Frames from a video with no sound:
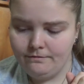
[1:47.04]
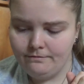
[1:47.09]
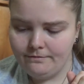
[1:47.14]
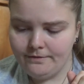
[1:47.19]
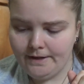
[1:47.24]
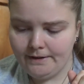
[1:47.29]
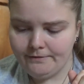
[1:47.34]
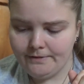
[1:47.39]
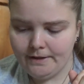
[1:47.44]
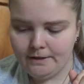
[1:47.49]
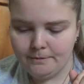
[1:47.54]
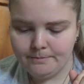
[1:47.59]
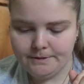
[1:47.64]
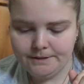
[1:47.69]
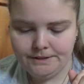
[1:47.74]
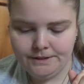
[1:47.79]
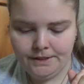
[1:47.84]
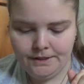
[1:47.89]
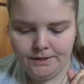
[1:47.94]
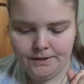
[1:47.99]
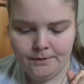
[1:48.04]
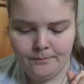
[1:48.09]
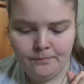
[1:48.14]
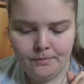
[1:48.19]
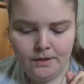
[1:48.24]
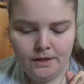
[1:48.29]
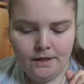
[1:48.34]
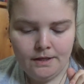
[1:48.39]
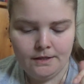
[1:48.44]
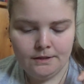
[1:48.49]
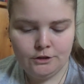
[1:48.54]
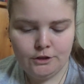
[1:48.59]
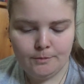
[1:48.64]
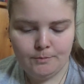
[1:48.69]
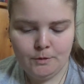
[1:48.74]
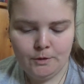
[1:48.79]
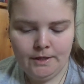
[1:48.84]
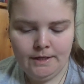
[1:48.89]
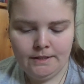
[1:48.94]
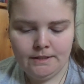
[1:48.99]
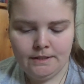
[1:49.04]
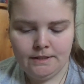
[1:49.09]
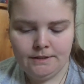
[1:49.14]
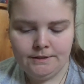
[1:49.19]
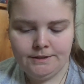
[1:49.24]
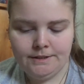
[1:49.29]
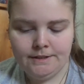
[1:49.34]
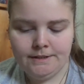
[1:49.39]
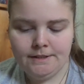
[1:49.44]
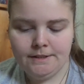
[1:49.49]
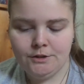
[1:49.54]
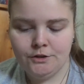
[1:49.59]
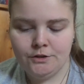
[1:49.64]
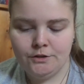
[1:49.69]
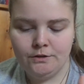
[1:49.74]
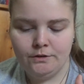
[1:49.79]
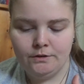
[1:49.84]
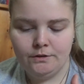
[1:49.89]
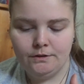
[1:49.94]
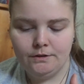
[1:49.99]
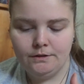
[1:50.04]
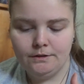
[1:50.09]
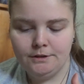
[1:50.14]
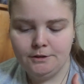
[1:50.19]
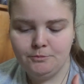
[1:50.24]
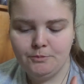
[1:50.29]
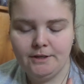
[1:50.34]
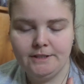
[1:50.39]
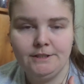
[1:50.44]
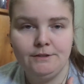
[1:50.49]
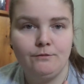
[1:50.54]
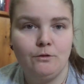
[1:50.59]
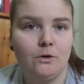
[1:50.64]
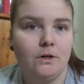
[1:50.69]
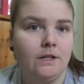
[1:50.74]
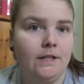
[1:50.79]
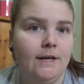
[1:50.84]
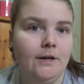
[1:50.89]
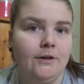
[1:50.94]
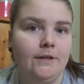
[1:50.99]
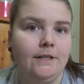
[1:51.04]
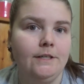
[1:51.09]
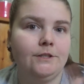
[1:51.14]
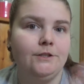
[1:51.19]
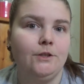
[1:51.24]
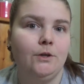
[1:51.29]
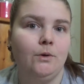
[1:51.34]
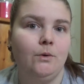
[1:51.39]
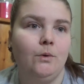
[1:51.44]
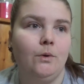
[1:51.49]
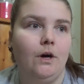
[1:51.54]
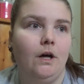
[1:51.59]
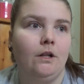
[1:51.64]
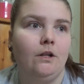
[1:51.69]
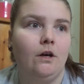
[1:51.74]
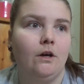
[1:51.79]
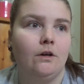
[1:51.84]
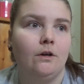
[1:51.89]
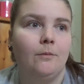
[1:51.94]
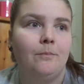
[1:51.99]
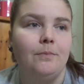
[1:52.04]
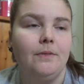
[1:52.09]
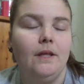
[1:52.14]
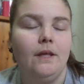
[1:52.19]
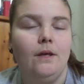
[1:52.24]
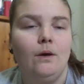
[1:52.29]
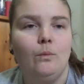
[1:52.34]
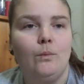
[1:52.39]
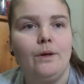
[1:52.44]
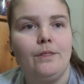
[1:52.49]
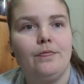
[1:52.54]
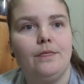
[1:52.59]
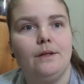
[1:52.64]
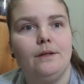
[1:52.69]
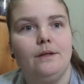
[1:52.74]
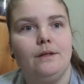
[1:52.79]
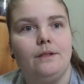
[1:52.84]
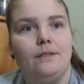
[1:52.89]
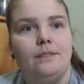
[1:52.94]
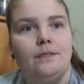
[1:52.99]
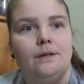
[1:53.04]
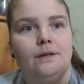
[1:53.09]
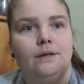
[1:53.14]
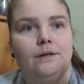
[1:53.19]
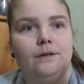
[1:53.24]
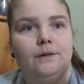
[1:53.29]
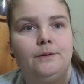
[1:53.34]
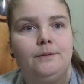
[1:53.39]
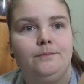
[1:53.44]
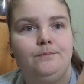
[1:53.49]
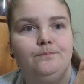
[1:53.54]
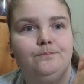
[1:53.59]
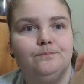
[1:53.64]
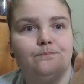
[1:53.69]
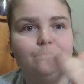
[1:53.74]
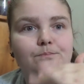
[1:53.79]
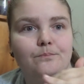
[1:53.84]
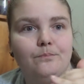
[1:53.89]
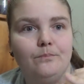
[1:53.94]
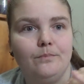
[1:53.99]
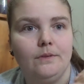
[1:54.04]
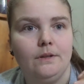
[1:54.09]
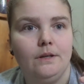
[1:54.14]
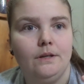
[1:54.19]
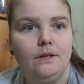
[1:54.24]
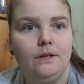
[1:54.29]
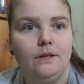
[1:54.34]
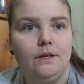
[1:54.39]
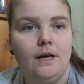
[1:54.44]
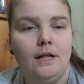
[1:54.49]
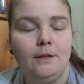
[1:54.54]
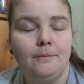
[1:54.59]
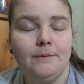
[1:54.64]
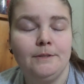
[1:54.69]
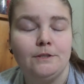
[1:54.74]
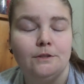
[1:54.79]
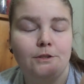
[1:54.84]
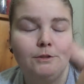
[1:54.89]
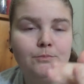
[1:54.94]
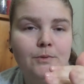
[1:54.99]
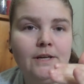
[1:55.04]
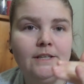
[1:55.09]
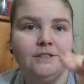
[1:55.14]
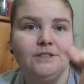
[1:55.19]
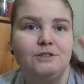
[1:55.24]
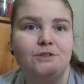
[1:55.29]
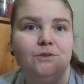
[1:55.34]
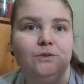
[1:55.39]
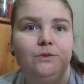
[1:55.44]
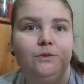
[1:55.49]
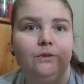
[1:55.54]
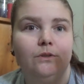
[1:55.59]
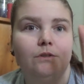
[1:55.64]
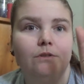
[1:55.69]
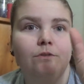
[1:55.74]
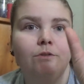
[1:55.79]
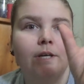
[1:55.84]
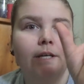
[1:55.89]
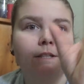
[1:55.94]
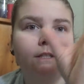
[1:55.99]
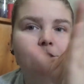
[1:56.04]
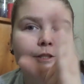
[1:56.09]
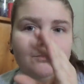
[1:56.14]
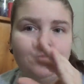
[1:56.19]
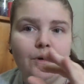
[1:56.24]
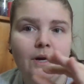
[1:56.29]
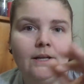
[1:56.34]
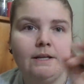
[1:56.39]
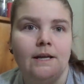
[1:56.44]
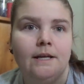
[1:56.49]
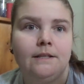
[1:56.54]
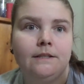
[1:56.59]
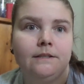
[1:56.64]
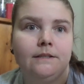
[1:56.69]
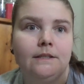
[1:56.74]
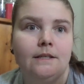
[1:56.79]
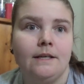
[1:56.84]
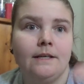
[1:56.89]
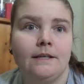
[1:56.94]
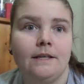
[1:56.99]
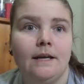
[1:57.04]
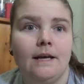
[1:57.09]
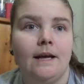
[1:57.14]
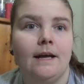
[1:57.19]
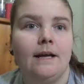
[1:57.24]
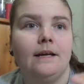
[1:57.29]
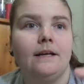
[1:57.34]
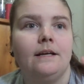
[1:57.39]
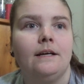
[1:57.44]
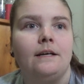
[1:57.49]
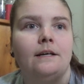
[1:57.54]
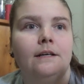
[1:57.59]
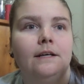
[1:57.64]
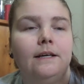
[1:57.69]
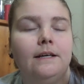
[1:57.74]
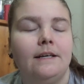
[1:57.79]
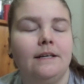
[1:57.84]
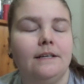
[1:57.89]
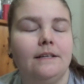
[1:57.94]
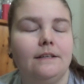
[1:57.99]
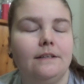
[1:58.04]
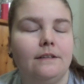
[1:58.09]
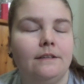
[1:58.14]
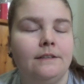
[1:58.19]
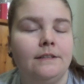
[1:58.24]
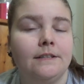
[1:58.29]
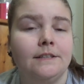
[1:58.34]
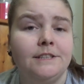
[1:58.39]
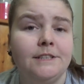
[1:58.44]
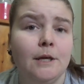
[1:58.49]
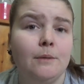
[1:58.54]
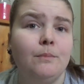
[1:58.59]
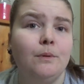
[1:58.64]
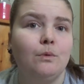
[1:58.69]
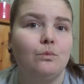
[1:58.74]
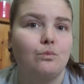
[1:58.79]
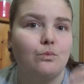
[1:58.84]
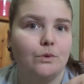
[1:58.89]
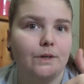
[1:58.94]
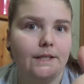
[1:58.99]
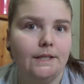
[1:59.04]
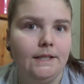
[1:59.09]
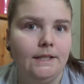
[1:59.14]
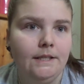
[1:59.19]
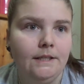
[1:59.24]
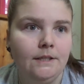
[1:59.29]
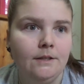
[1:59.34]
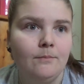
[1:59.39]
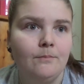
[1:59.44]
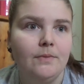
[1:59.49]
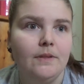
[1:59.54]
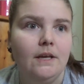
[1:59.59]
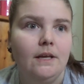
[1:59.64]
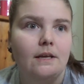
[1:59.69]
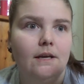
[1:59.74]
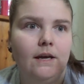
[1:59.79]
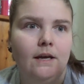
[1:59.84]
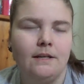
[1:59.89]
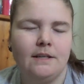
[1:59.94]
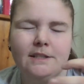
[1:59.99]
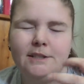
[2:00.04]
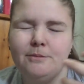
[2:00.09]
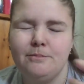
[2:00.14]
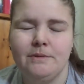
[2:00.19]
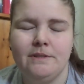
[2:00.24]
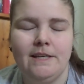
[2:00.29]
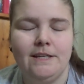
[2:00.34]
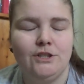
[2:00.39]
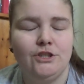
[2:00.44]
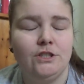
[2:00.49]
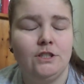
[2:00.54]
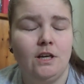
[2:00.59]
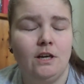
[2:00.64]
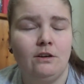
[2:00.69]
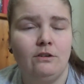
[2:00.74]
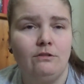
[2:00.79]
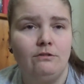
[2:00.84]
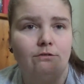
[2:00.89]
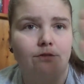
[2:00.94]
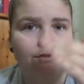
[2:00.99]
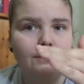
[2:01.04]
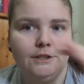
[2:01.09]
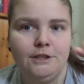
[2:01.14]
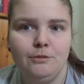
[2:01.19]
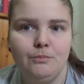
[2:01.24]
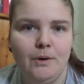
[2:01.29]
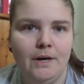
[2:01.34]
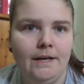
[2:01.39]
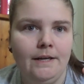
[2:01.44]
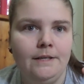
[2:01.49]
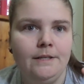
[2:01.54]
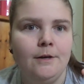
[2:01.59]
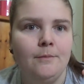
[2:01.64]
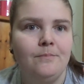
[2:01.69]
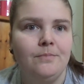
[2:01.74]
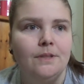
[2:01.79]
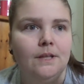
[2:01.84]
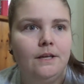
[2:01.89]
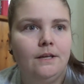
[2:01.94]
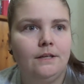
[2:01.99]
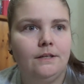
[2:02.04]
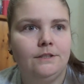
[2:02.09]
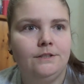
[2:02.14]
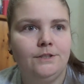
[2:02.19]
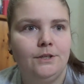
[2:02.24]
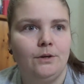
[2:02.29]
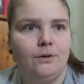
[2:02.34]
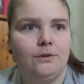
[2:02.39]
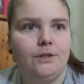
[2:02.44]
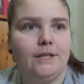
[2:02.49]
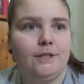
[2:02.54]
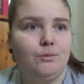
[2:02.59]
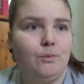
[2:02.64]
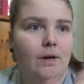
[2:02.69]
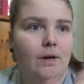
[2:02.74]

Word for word: five elements there. Chapter eight is additional spreads for clarity, so along with the elemental spreads, you, you get the spread and a, a, an example reading and explanation of the spread, so that's